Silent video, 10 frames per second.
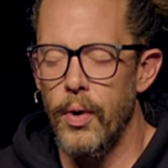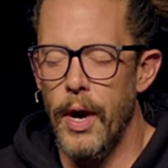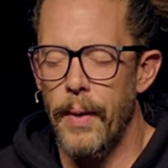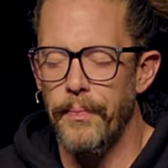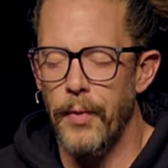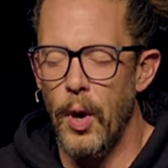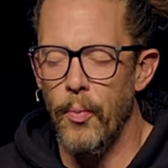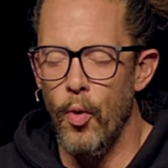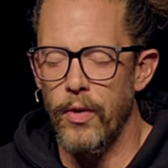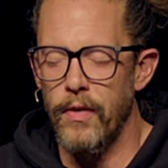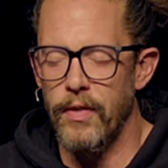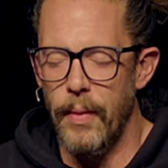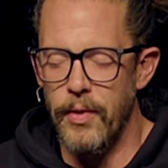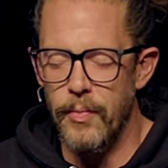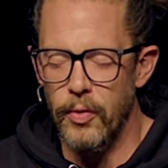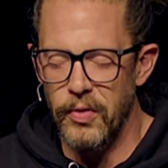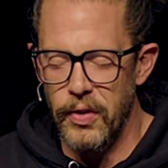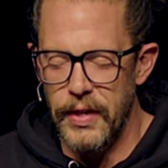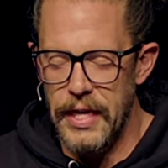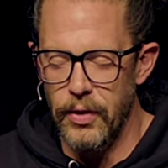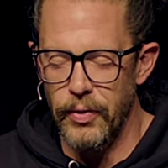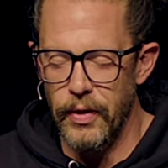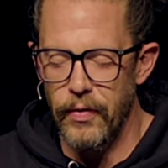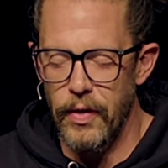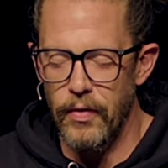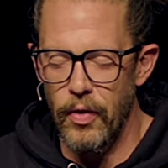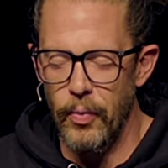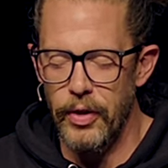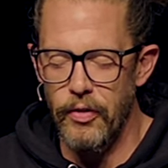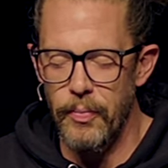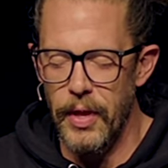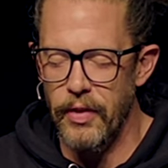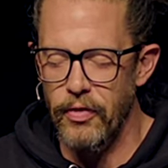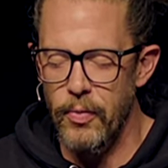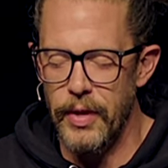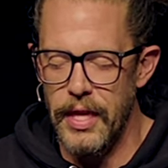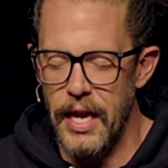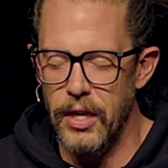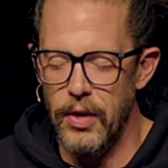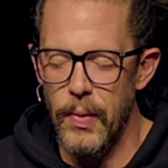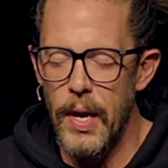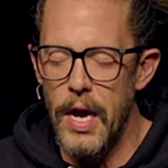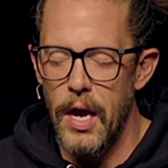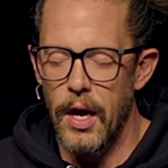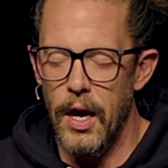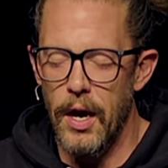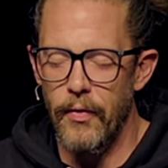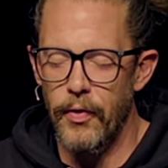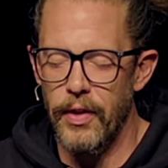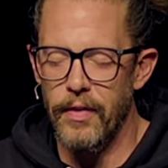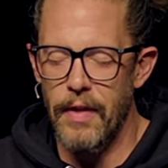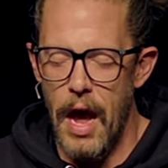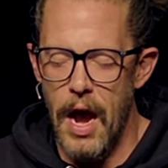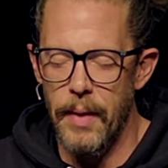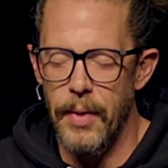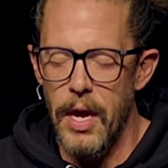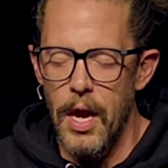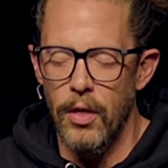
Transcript: are more susceptible to the illness. And so we just bless you. We thank you for this time.